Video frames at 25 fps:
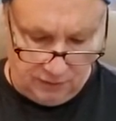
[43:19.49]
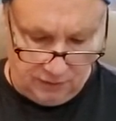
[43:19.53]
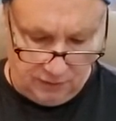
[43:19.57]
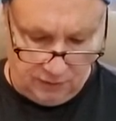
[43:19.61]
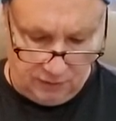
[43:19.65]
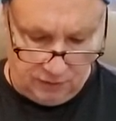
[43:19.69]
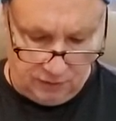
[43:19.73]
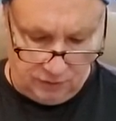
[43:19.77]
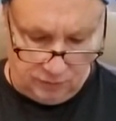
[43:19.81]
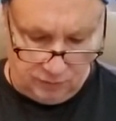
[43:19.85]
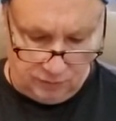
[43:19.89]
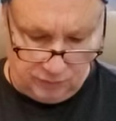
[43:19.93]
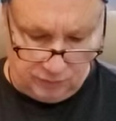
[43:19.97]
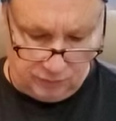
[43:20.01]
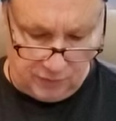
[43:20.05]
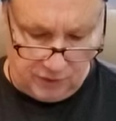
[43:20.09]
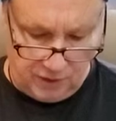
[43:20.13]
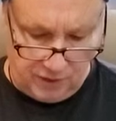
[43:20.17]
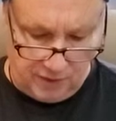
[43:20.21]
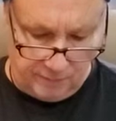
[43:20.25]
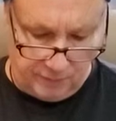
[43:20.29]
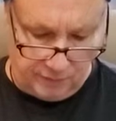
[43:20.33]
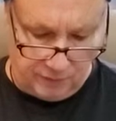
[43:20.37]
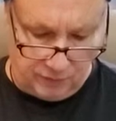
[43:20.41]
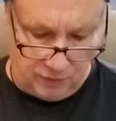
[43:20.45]
You could be
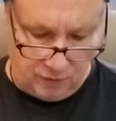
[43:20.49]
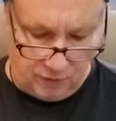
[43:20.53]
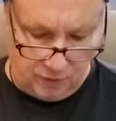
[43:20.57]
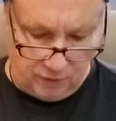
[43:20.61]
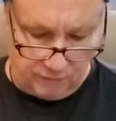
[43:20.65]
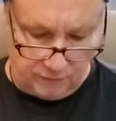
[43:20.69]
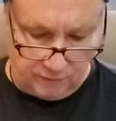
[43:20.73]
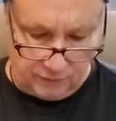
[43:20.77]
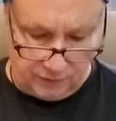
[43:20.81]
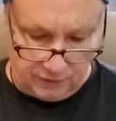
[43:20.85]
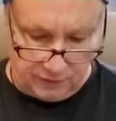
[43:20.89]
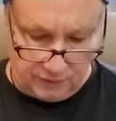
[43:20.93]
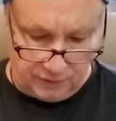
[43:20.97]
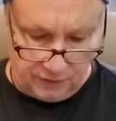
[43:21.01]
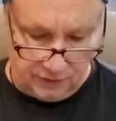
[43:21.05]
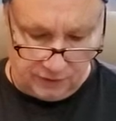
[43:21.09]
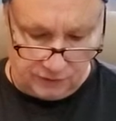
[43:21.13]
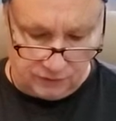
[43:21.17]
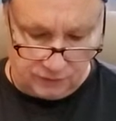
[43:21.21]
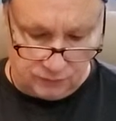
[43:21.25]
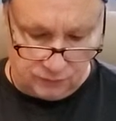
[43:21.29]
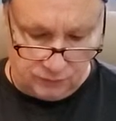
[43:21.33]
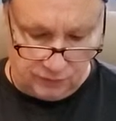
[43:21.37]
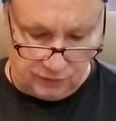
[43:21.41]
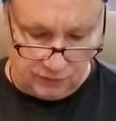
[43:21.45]
popping off. Like
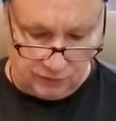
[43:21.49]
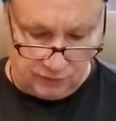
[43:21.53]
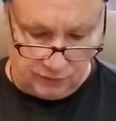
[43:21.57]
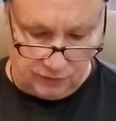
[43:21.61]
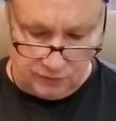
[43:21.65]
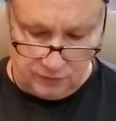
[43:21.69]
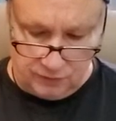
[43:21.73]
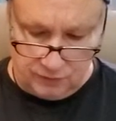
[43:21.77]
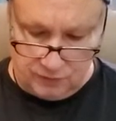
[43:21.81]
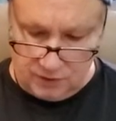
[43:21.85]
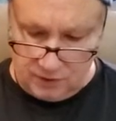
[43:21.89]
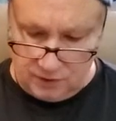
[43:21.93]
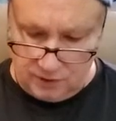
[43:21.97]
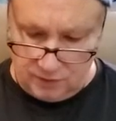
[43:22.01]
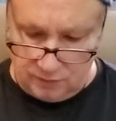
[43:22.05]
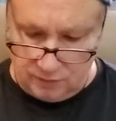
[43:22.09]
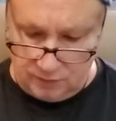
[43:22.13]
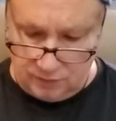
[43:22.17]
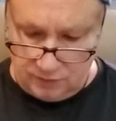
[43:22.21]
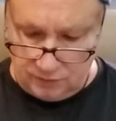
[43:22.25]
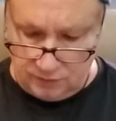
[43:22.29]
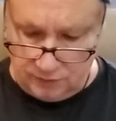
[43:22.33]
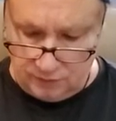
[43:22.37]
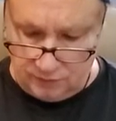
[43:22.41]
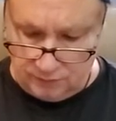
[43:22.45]
next week, you could kind of be
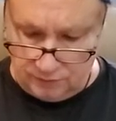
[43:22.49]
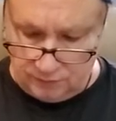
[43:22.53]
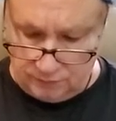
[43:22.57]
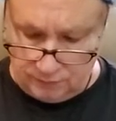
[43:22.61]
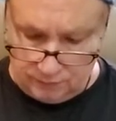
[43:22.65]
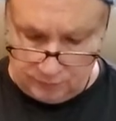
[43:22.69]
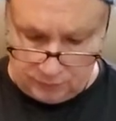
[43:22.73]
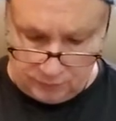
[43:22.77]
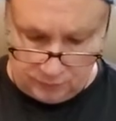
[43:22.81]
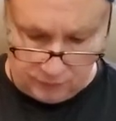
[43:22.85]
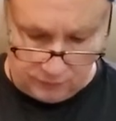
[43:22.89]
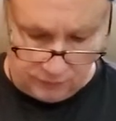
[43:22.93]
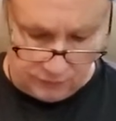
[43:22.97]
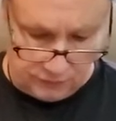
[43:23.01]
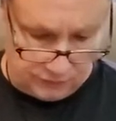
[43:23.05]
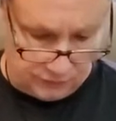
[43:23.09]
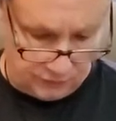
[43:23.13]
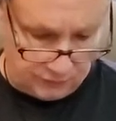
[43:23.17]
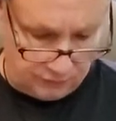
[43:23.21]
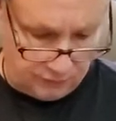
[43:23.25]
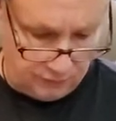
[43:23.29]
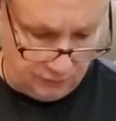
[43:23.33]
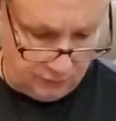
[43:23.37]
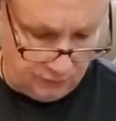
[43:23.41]
a different person.